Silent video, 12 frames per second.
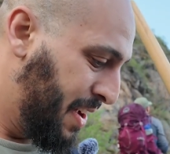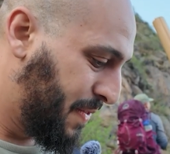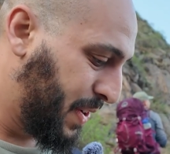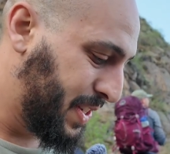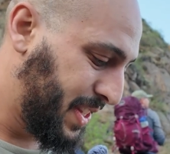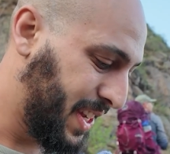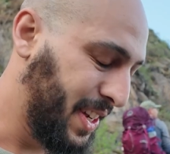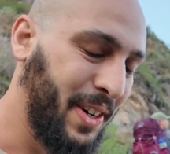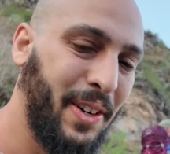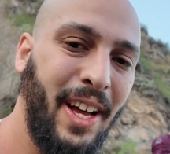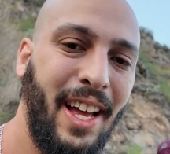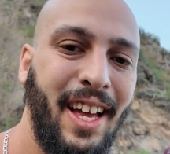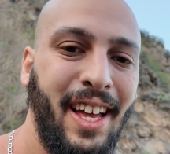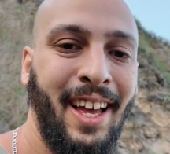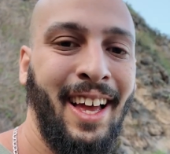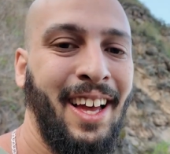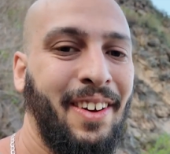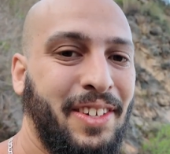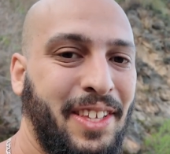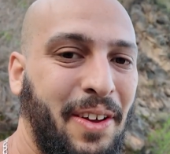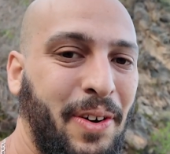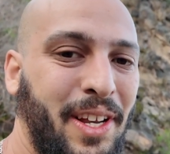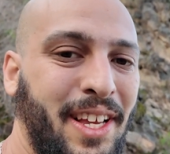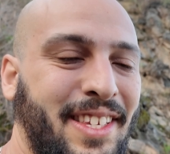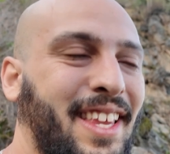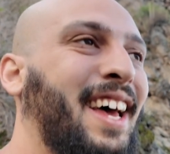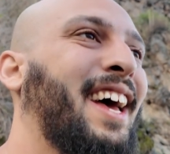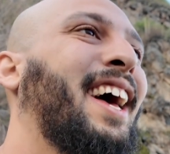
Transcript: for us to go, which they witnessed.